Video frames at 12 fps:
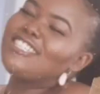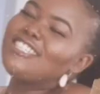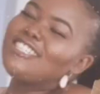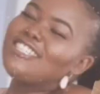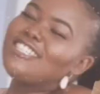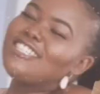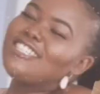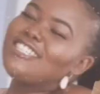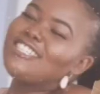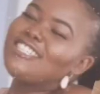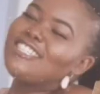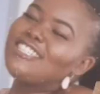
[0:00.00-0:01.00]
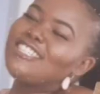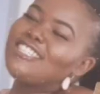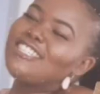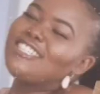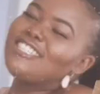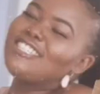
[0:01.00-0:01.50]

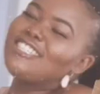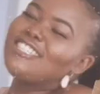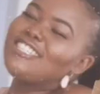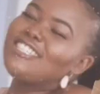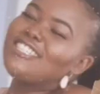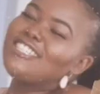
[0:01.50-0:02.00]
Nothing is said.